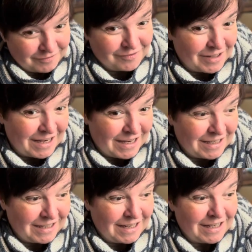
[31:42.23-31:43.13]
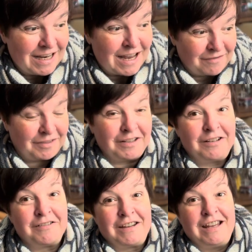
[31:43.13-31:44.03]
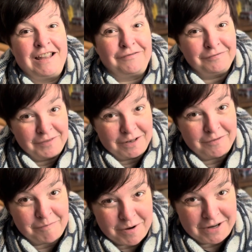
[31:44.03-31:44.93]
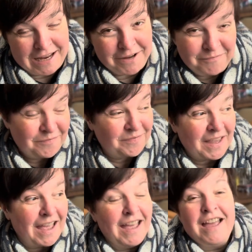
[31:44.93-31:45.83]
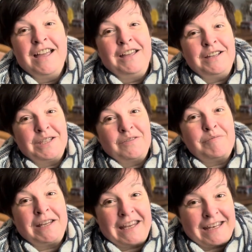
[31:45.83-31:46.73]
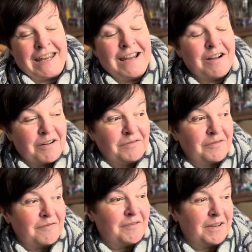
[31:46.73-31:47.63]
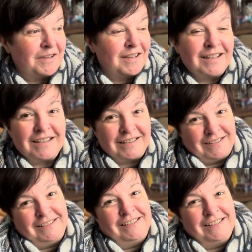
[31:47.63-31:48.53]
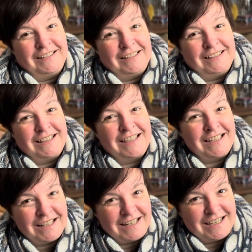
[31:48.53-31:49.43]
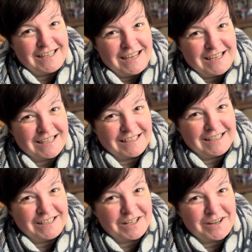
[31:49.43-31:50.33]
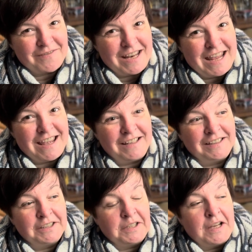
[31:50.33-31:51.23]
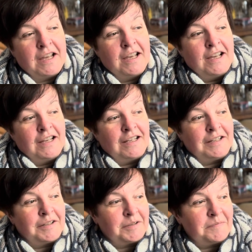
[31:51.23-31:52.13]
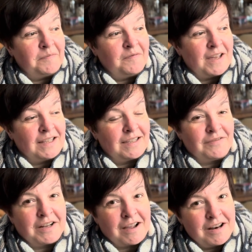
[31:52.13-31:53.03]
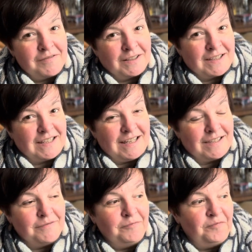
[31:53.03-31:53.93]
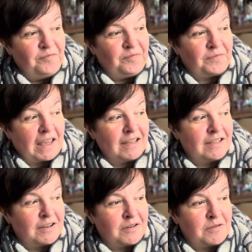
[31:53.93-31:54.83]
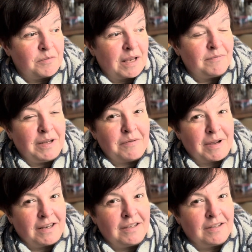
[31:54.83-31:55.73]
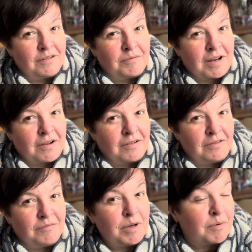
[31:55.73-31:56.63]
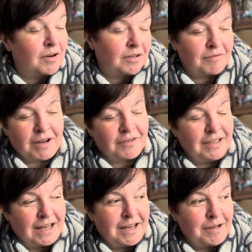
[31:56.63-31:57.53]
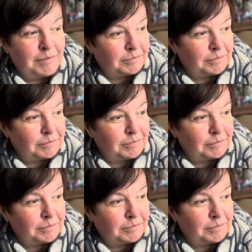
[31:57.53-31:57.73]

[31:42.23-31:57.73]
at 11 o'clock 11 in the morning is the beginning of the silly season in Germany. That's the carnival season. So when we walked around Lennep,